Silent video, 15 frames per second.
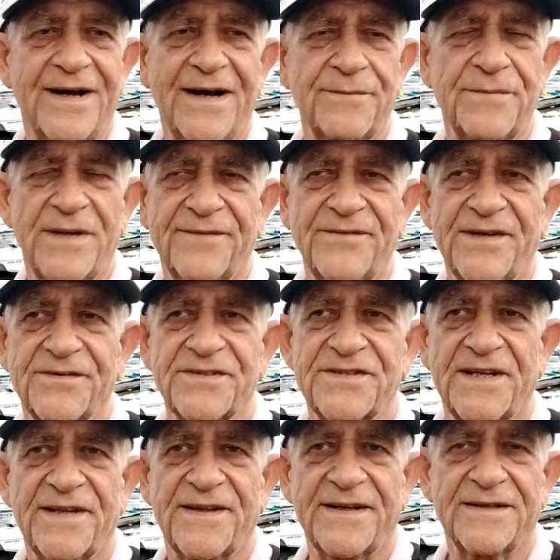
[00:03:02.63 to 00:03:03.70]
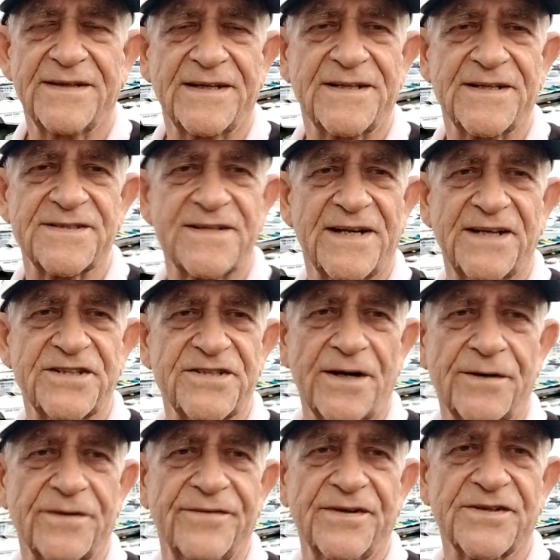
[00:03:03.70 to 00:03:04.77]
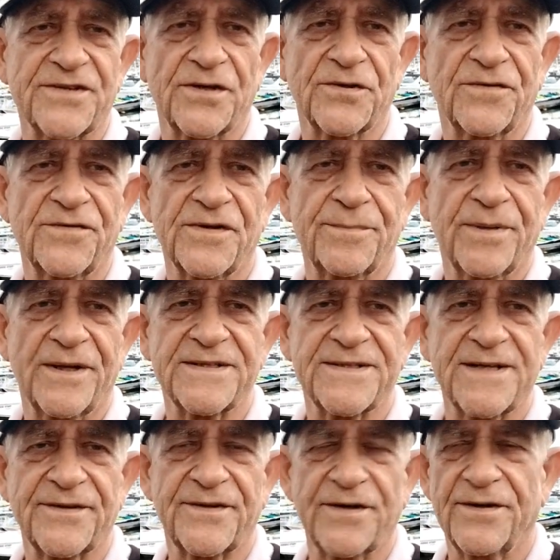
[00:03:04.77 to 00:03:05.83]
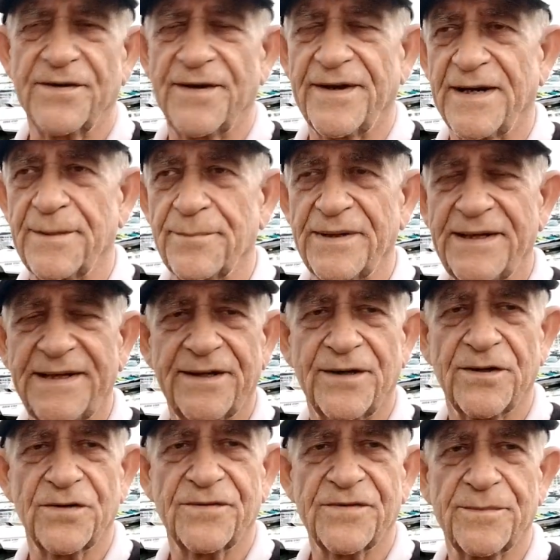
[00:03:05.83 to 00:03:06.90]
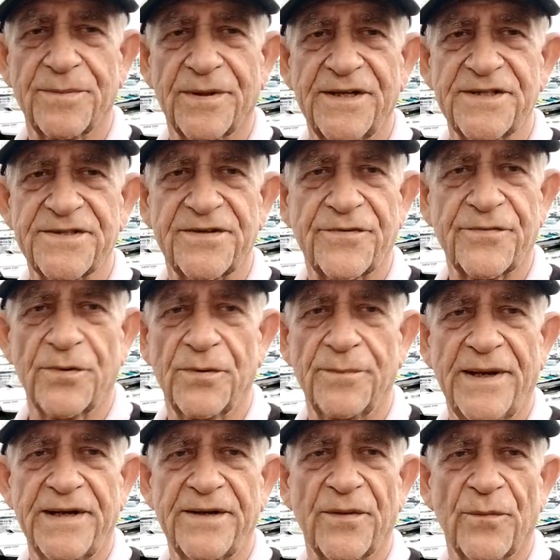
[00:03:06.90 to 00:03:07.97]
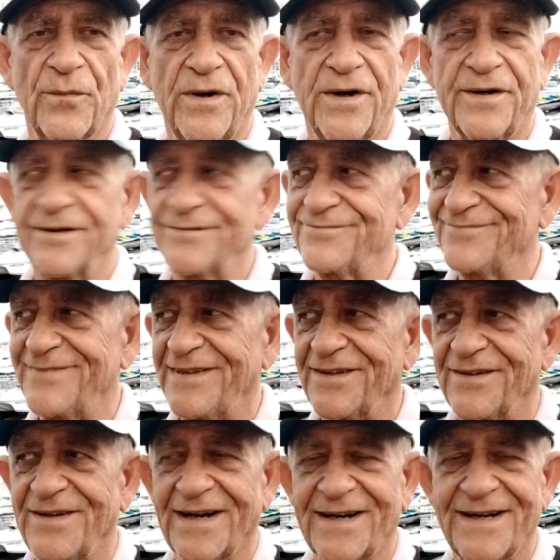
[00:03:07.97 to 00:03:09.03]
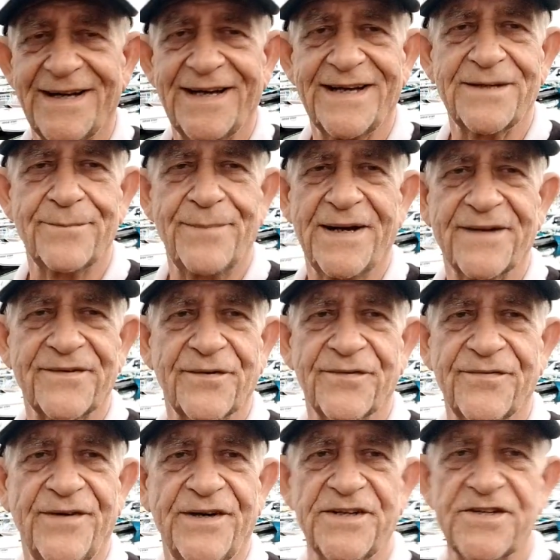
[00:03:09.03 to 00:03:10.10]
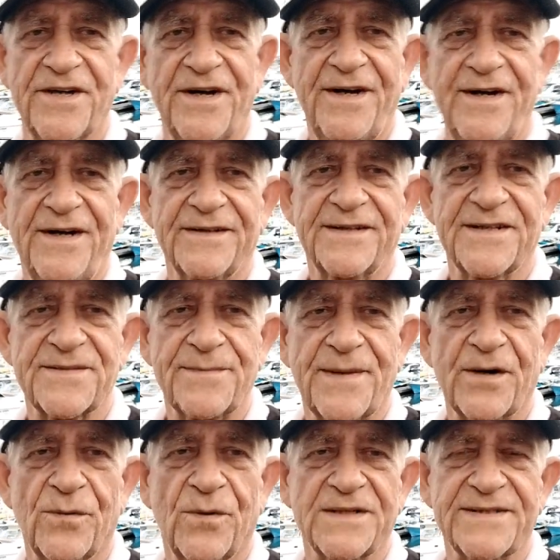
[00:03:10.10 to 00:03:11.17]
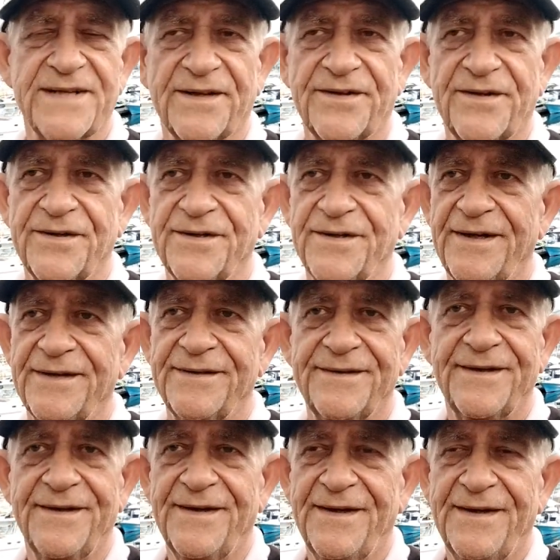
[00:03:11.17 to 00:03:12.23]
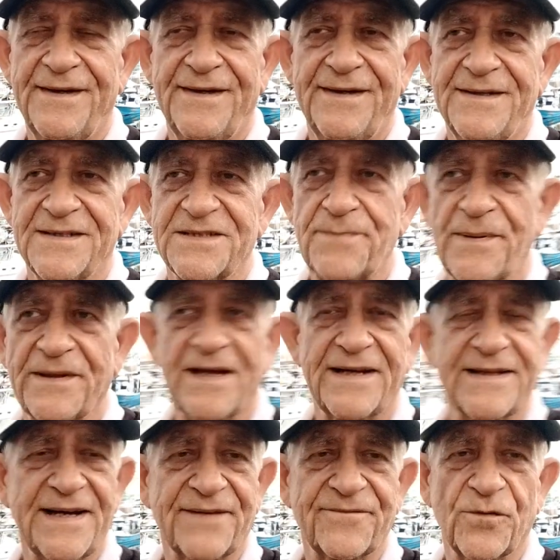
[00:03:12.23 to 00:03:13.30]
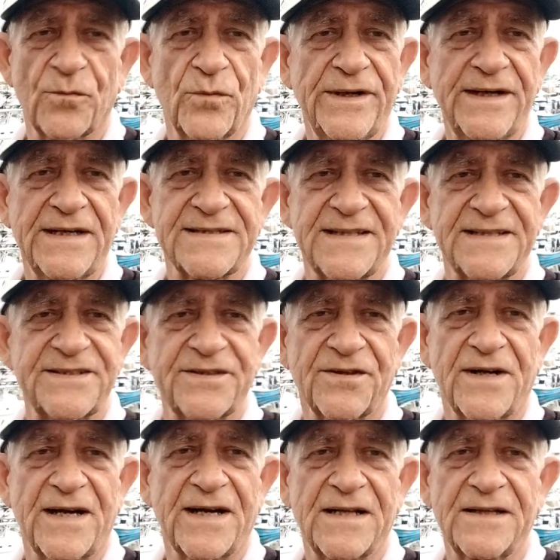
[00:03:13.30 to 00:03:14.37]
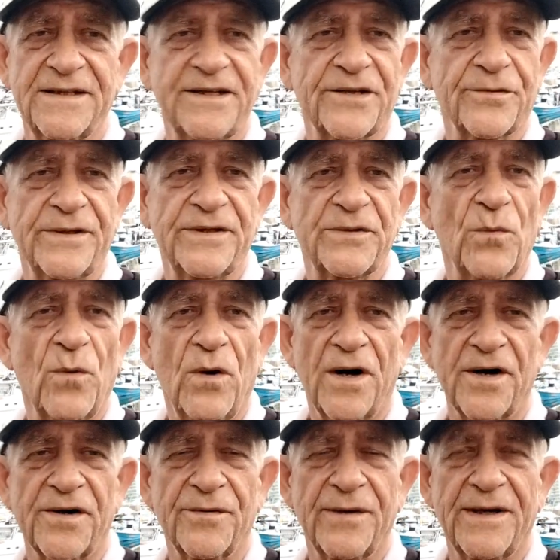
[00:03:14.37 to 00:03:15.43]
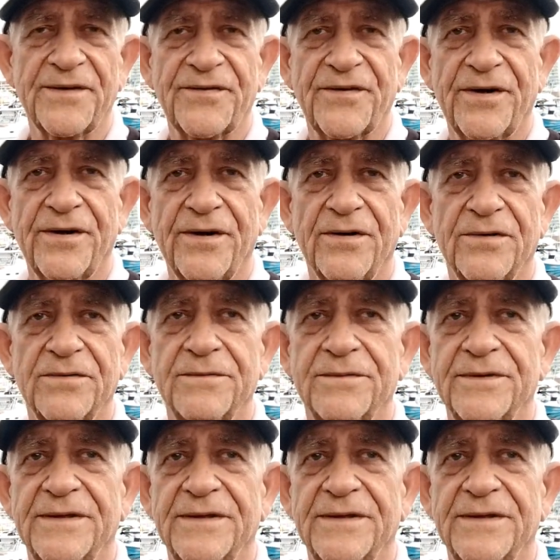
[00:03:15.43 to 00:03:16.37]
I've never seen anything like this. They got Jack Crevelles all over the place out there. They got bonita all over the place. You throw a bait in the water, you're not going to get it past those fish. Doesn't matter what's out there. And it's been like that for weeks. They still got clean green water out there.